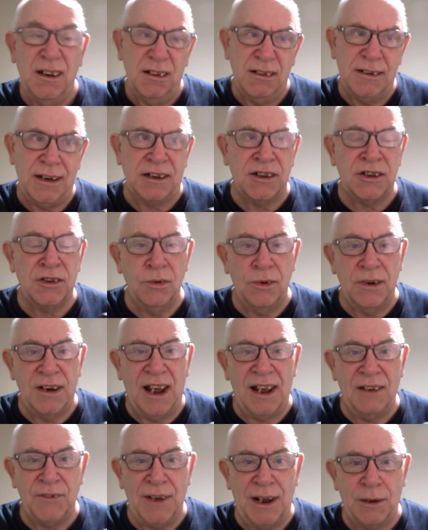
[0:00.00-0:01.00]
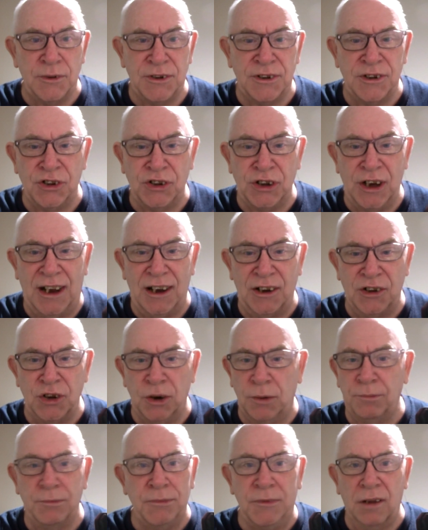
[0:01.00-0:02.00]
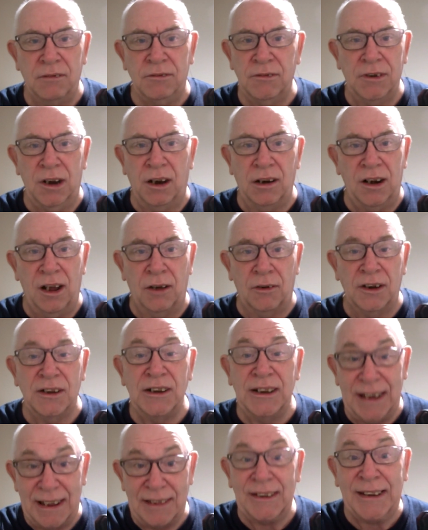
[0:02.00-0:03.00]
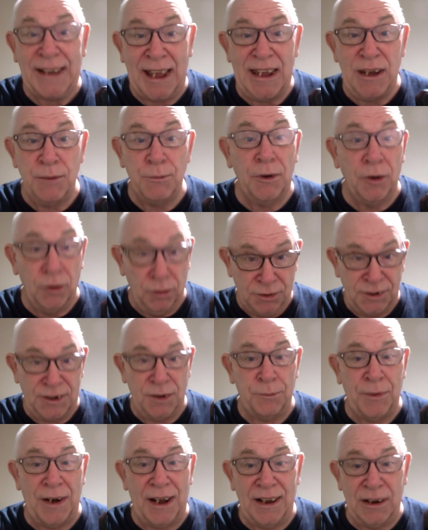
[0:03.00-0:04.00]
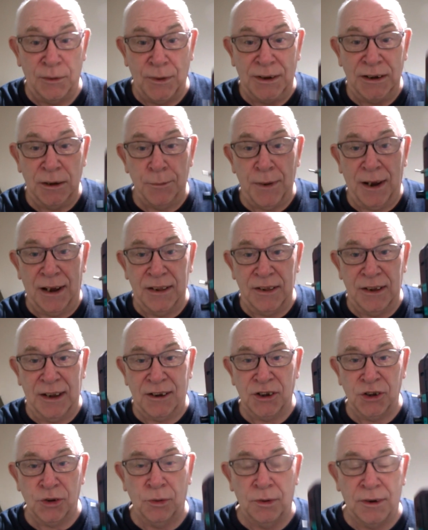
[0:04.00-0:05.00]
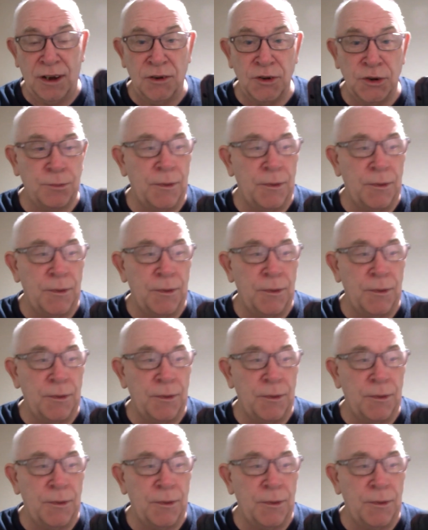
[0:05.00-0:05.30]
It takes 2.5 hours to charge up, not long, and you get the cable supplied when you buy the actual Ghost